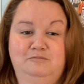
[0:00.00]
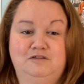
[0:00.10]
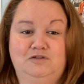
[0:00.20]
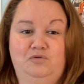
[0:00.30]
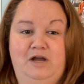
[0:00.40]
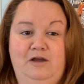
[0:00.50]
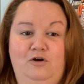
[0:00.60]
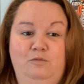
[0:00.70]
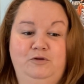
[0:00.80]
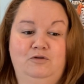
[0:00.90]
So I
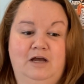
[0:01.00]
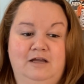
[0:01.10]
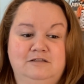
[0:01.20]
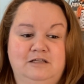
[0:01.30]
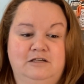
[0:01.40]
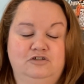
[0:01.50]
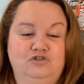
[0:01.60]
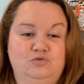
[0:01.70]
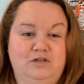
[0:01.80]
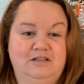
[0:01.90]
hope you guys
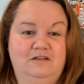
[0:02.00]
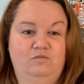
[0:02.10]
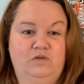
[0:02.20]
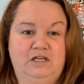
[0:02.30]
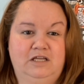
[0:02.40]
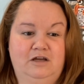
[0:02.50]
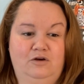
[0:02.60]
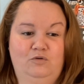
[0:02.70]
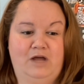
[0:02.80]
enjoyed the video,